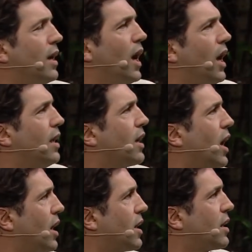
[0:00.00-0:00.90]
And it
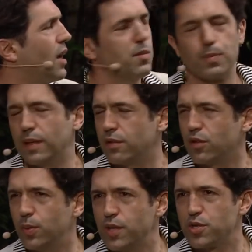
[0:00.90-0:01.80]
kind of comes back to the
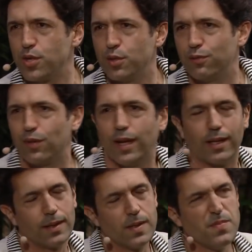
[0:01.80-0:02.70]
question of like,
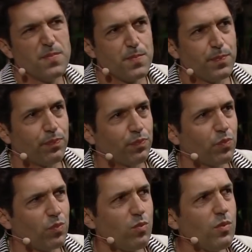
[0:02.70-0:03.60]

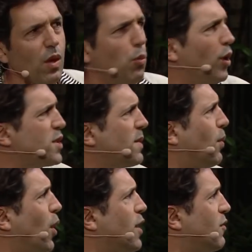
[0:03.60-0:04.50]
what's the
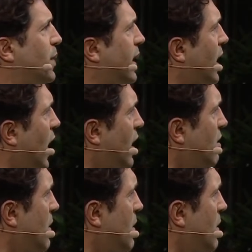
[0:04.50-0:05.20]
point of being kind of the,